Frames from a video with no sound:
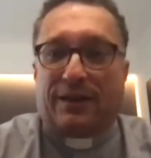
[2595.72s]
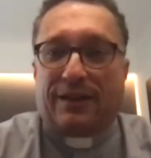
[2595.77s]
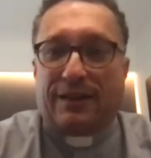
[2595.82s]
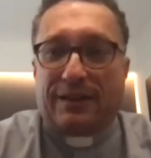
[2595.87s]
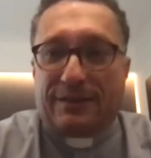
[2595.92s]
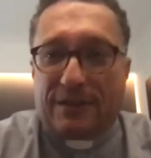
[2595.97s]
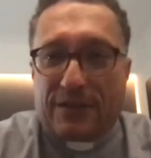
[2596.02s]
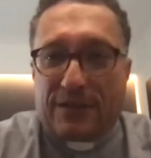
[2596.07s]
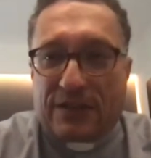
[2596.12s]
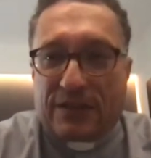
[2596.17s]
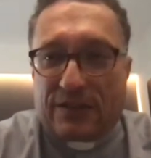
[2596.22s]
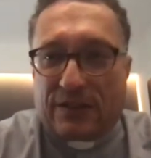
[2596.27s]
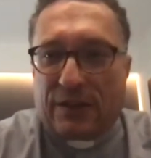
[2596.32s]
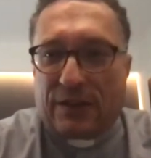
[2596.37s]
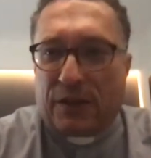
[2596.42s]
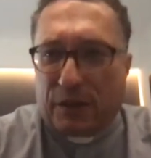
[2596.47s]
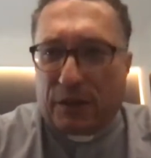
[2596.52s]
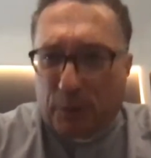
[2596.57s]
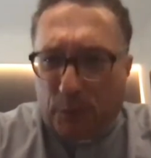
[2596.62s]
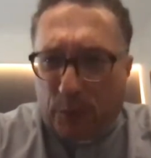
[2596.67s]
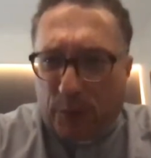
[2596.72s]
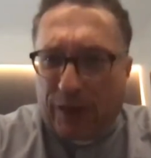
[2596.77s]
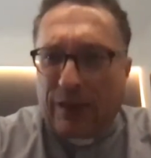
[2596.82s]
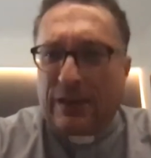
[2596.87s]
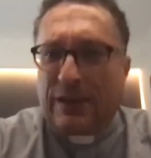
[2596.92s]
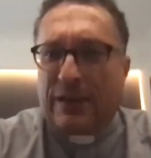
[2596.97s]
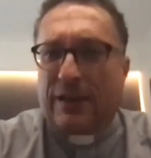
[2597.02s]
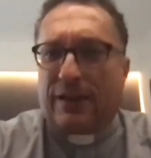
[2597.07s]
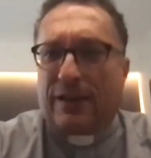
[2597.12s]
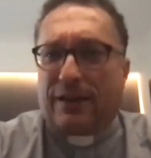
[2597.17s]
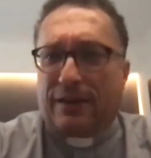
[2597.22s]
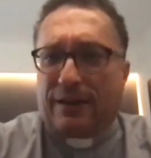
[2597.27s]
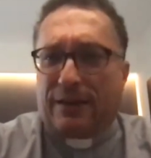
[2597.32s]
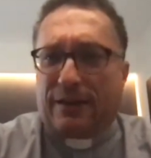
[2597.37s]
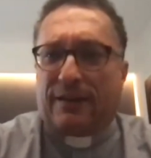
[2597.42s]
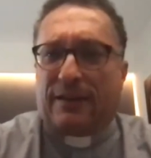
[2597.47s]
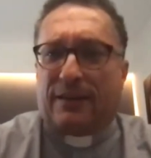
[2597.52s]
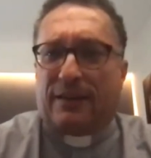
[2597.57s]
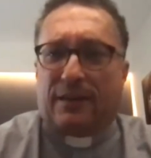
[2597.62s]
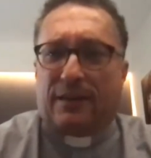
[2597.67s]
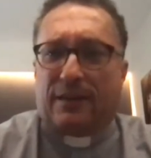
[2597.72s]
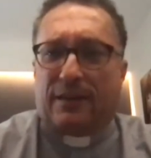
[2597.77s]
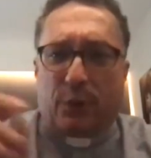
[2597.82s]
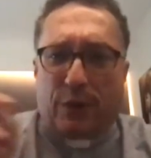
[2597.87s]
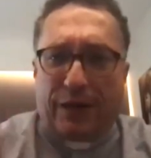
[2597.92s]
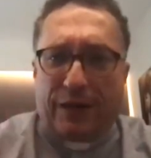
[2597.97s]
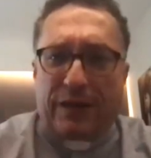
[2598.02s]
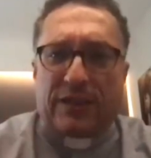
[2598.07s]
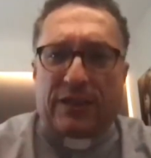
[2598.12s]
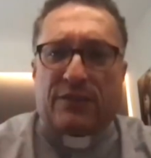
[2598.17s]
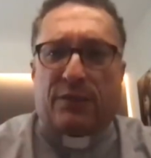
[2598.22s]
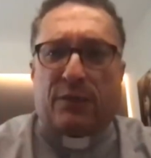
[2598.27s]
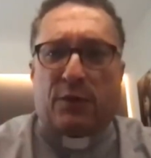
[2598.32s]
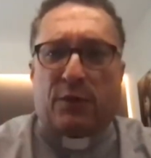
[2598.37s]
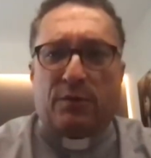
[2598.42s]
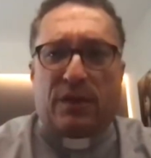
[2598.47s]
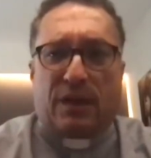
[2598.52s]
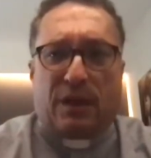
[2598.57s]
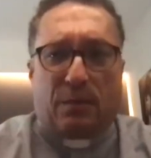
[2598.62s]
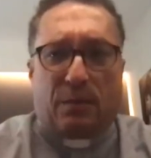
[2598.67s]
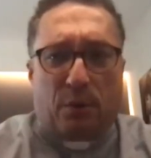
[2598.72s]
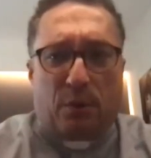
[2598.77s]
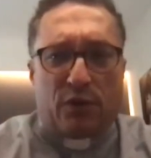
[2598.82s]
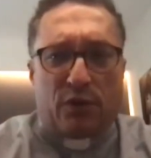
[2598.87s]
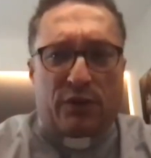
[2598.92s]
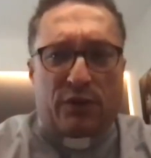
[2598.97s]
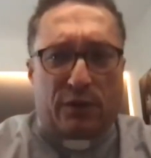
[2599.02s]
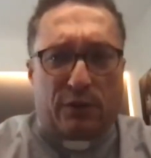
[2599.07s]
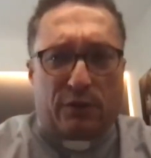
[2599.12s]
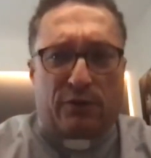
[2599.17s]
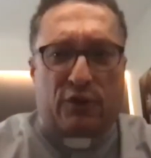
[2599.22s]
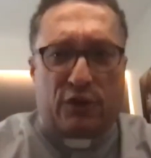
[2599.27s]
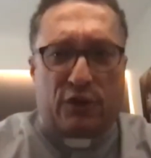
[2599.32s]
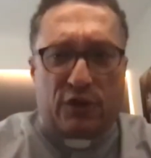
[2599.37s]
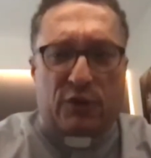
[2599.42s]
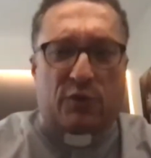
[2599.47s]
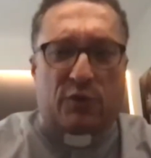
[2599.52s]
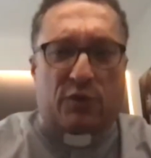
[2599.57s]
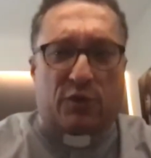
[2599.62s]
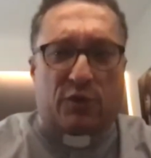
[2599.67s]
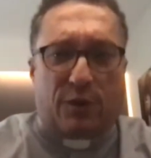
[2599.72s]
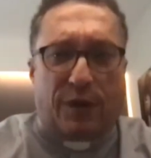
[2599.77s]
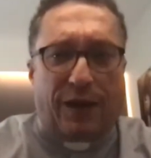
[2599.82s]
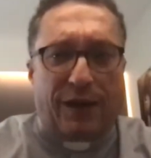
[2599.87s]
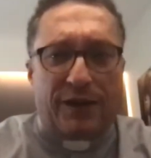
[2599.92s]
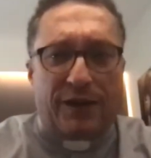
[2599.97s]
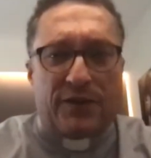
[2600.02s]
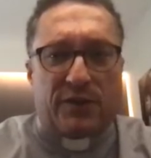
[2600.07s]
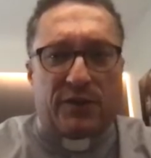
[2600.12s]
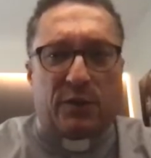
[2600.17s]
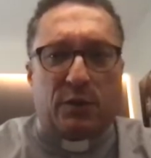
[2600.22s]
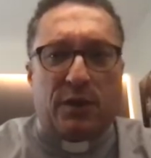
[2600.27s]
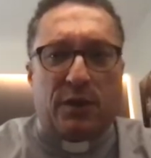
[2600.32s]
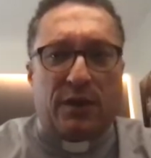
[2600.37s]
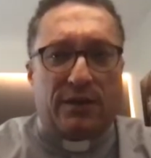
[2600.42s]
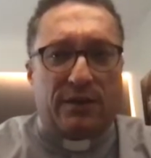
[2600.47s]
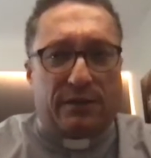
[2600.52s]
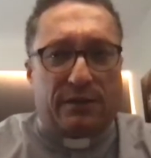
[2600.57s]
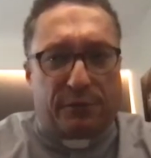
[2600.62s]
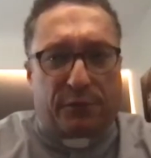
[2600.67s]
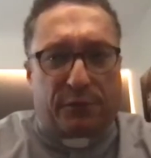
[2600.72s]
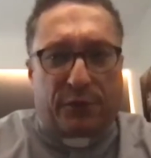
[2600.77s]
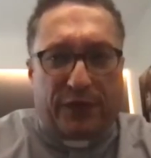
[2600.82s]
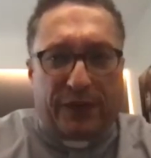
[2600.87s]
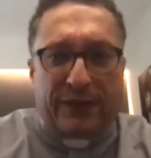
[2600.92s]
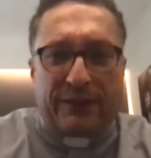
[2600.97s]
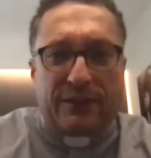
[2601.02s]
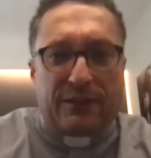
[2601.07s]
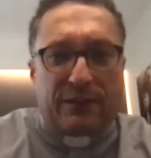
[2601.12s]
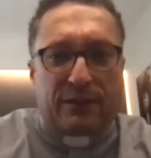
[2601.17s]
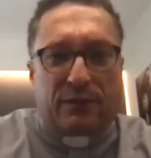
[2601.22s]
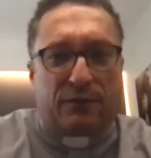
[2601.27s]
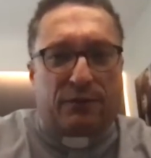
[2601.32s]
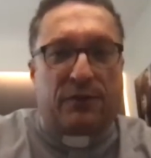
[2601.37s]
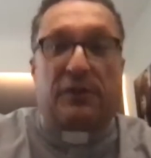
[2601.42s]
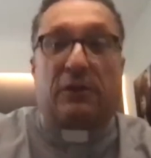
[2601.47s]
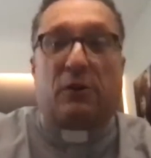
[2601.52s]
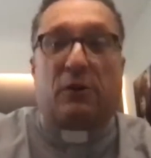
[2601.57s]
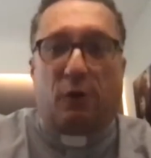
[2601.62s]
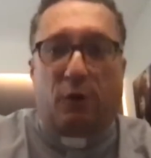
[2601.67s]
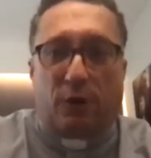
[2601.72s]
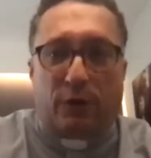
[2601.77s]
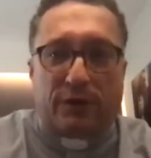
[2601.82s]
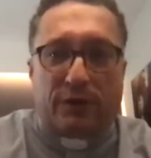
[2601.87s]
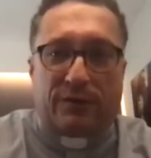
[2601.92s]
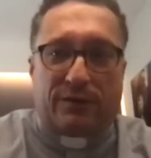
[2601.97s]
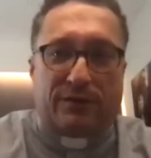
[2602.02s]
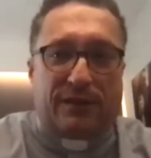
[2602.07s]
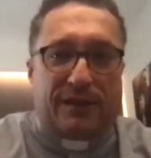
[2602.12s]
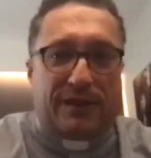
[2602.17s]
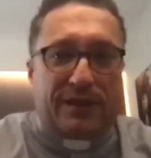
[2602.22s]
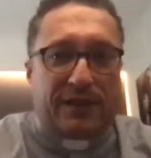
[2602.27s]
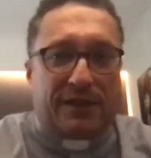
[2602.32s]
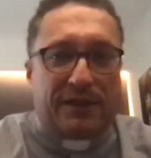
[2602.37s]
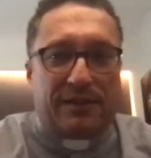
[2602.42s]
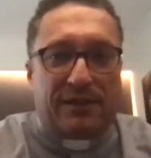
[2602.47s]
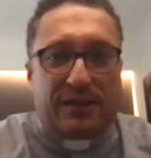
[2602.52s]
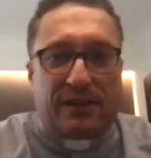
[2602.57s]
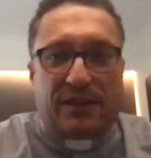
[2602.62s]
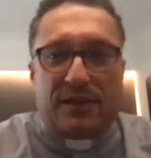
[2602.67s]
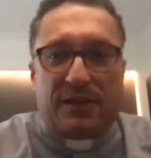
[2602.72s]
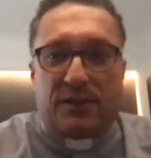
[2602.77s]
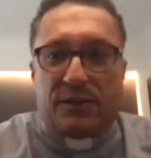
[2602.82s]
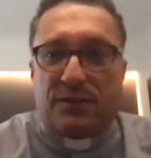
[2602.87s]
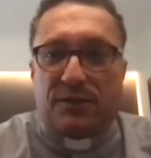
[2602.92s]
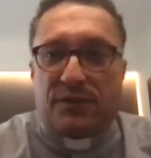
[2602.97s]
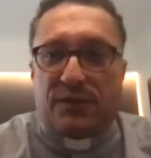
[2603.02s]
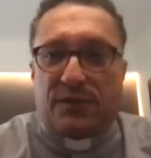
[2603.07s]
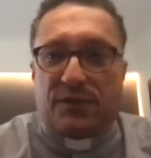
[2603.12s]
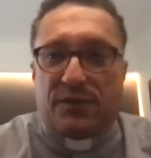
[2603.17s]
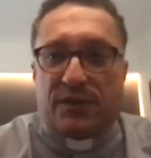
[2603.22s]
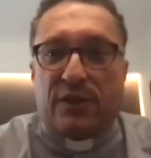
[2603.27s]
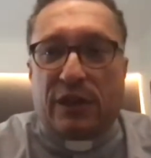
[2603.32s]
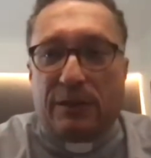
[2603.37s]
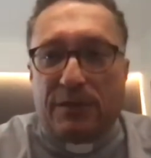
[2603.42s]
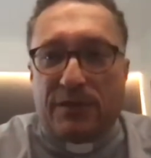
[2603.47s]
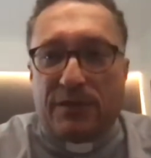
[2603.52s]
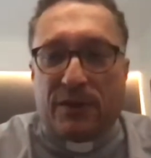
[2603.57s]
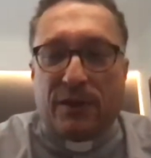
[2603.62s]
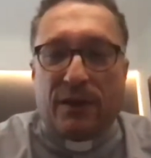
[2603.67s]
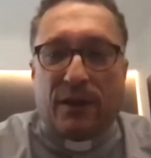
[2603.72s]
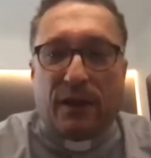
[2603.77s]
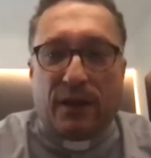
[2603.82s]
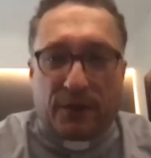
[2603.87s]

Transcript: this is a really a relics from the apostle of Jesus Christ. So the friend of the Lord, like in the case of St. James.